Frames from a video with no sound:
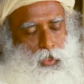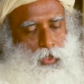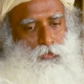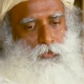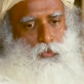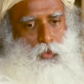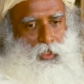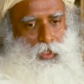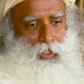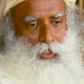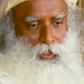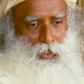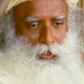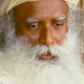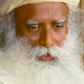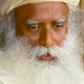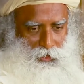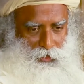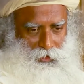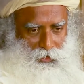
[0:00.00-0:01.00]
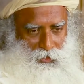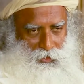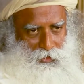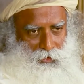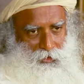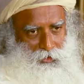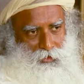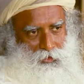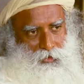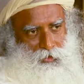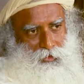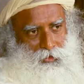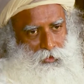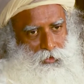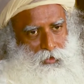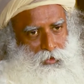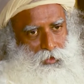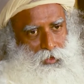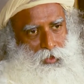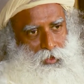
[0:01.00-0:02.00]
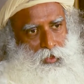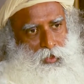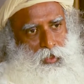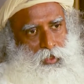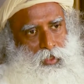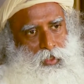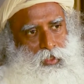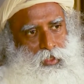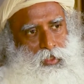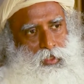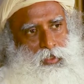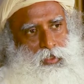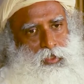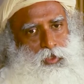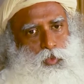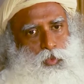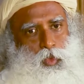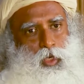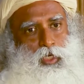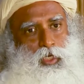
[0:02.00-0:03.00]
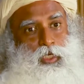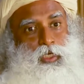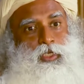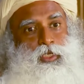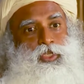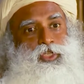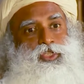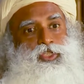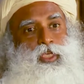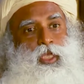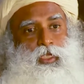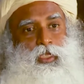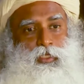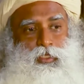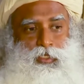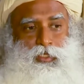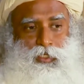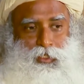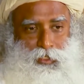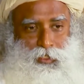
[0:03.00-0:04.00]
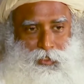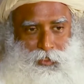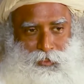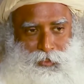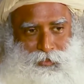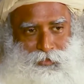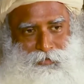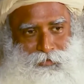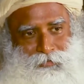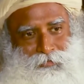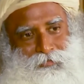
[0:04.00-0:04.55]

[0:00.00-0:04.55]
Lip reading: of what it is what it rejects,